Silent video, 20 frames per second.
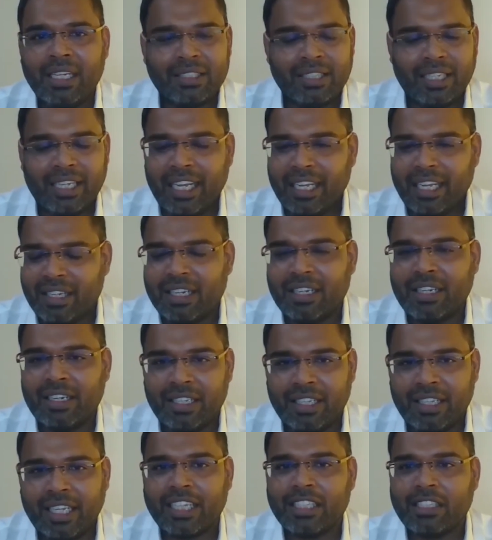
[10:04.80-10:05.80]
Say like
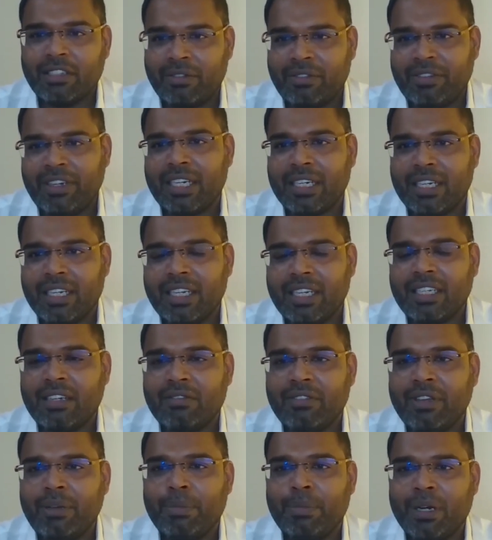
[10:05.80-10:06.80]
in the case of
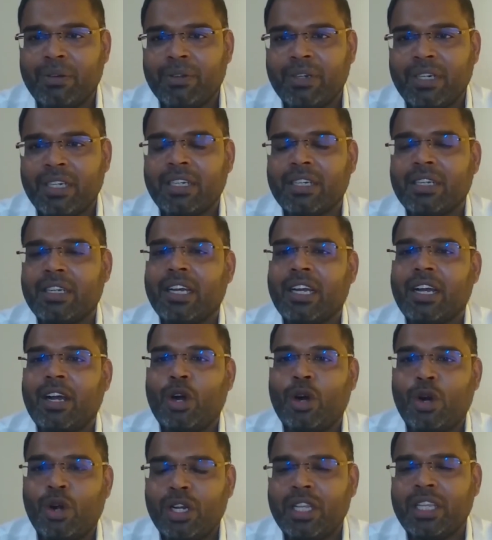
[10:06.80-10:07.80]
Efitraq, we power
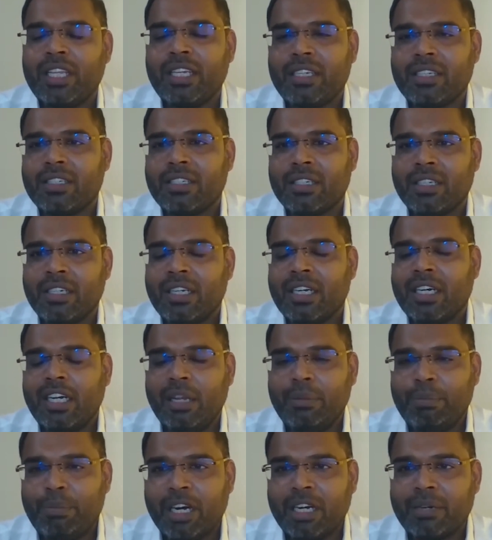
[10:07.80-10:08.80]
all the
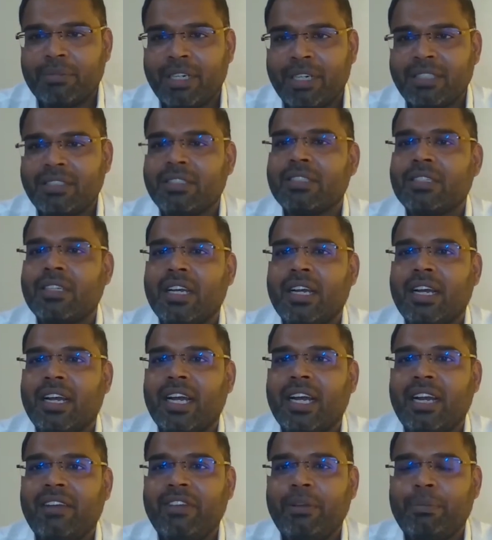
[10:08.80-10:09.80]
departments
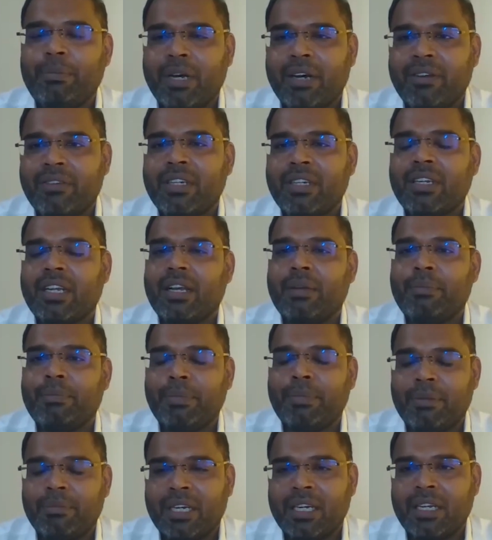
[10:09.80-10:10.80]
and we power
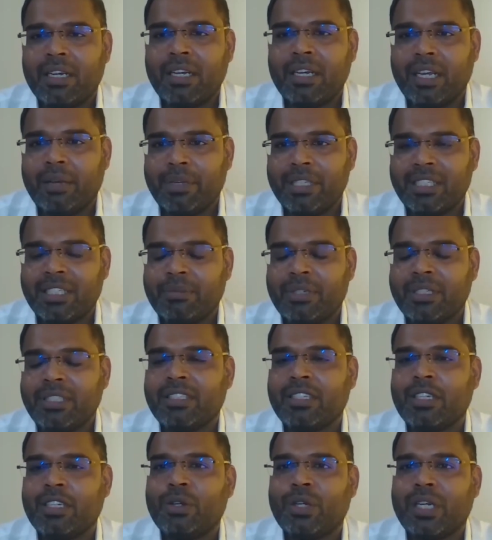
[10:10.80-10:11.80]

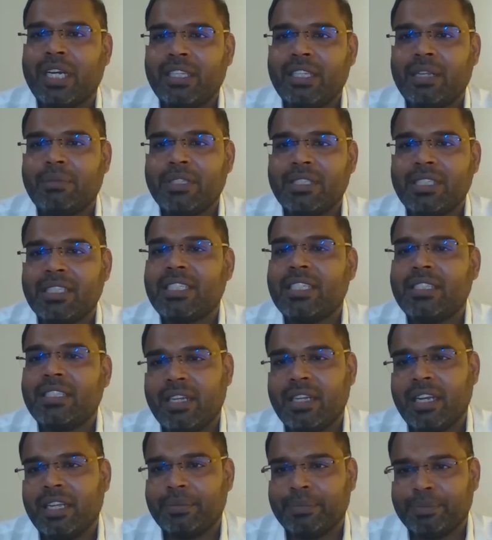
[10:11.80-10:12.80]
MSMEs to run the business
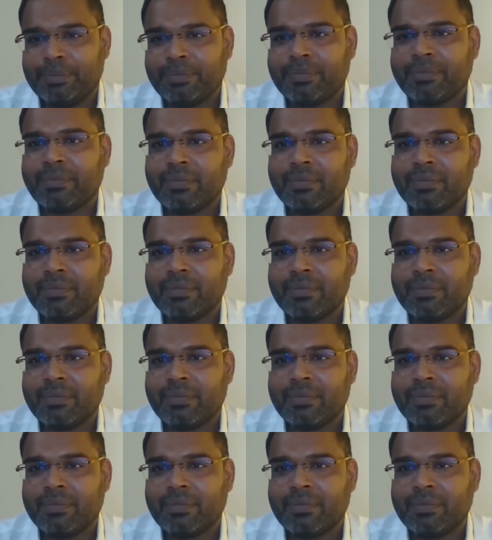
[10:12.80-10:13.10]
digitally.